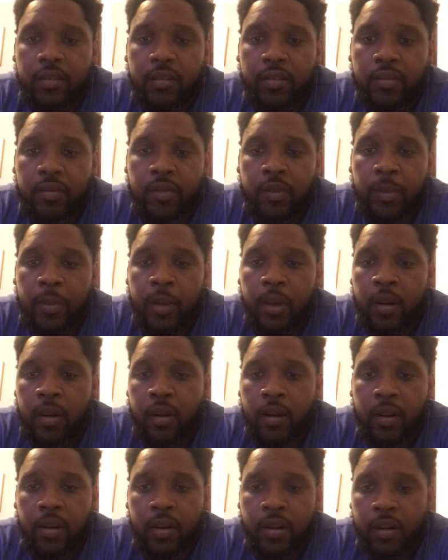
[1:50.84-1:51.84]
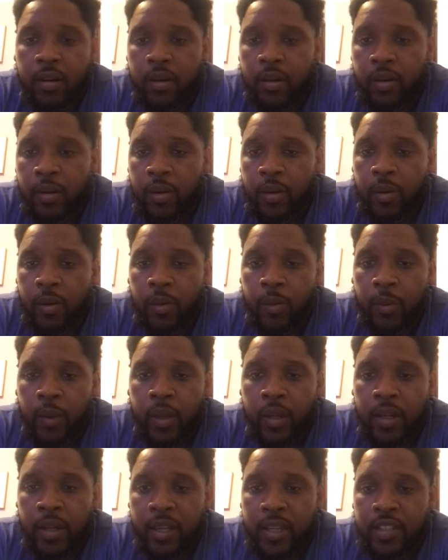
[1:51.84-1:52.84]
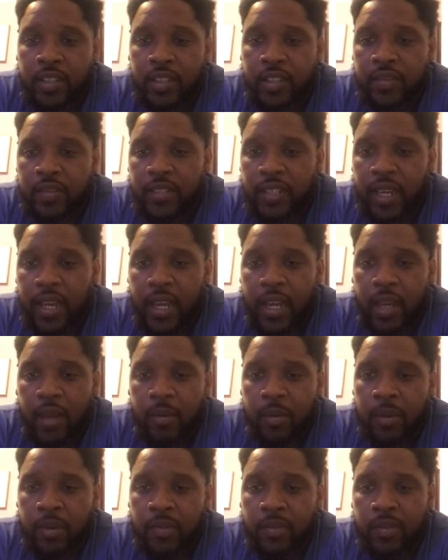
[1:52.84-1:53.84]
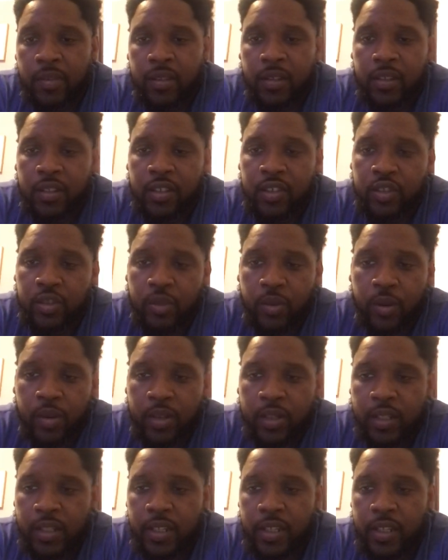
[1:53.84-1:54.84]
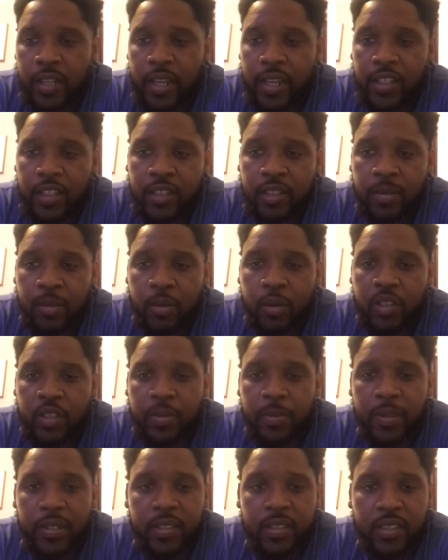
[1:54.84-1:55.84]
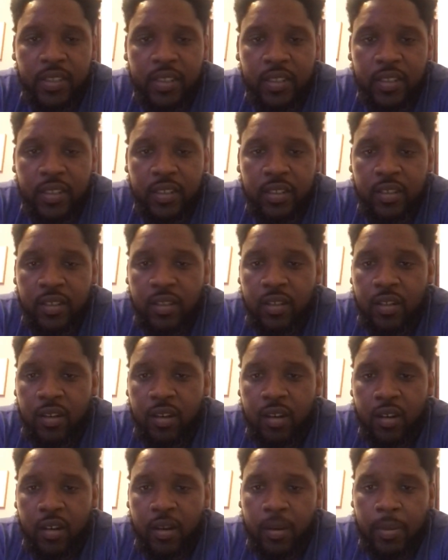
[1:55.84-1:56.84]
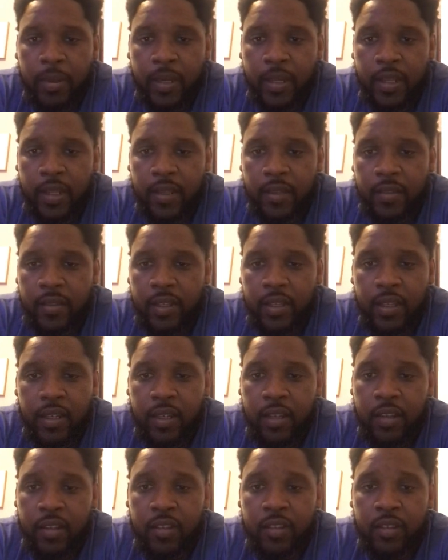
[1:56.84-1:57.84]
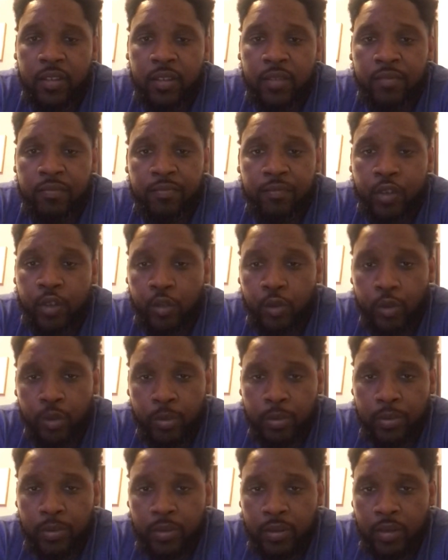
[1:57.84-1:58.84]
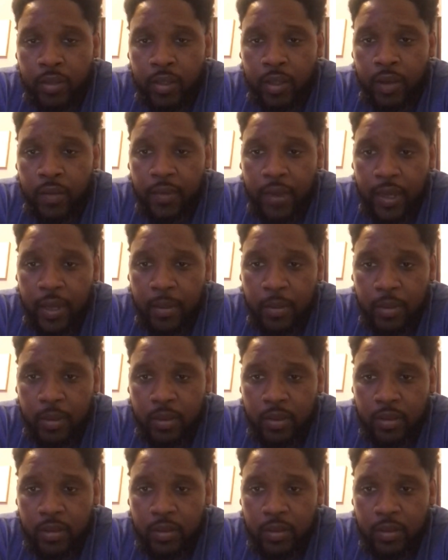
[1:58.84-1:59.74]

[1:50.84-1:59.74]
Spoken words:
From our recollection of time, we've destroyed and endangered more species on our planet than any other group of animal.